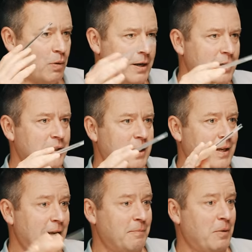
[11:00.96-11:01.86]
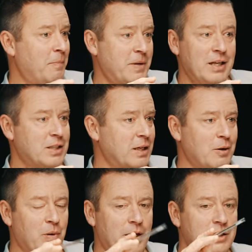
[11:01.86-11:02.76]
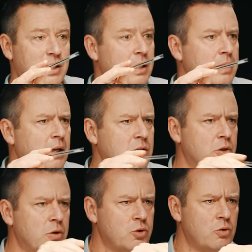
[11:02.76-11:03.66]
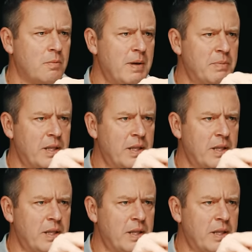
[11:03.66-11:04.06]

brain is thinking, I'm guessing your brain is thinking, that's unusual, remember